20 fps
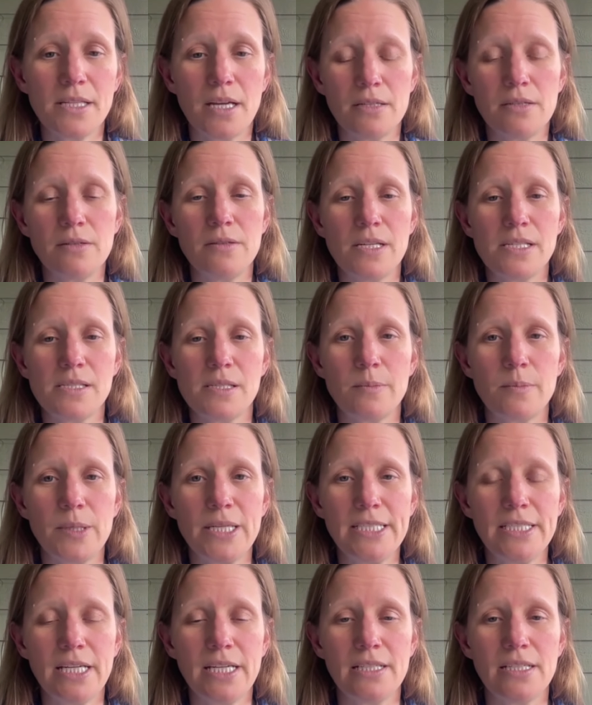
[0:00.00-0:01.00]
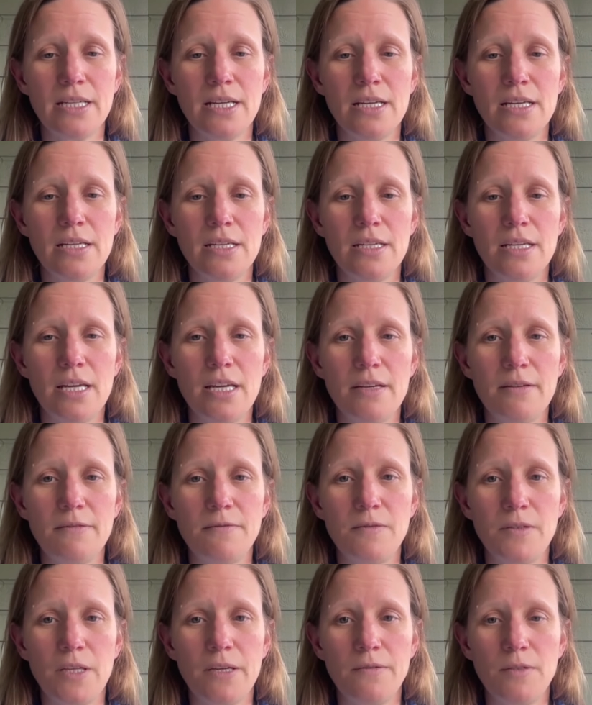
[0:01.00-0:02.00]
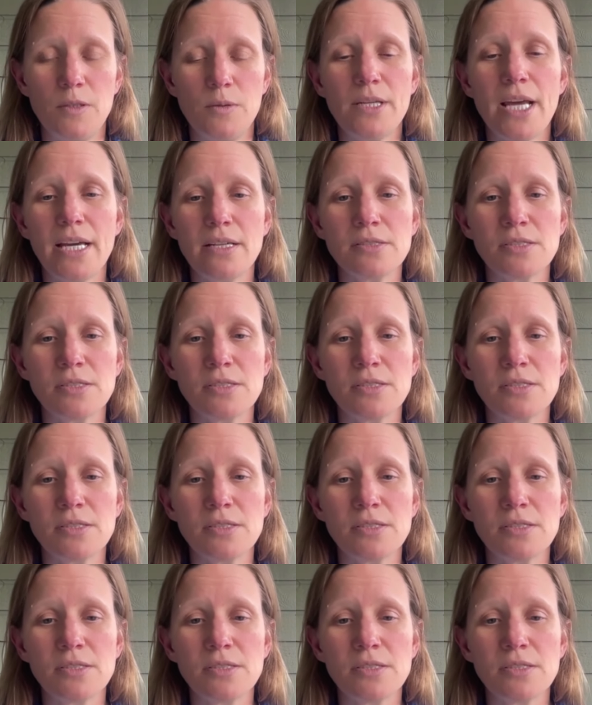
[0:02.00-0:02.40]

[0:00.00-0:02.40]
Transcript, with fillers: under this opinion, well, if if you